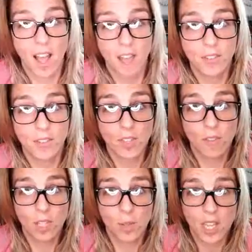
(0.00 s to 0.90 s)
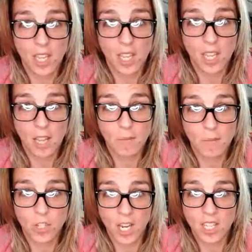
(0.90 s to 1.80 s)
So the first one that came out
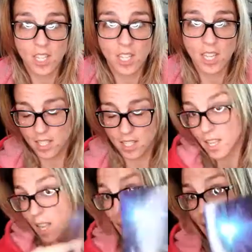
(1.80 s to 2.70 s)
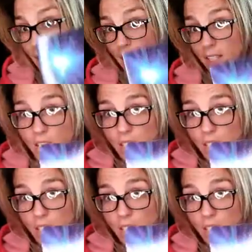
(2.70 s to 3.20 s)
changed things and started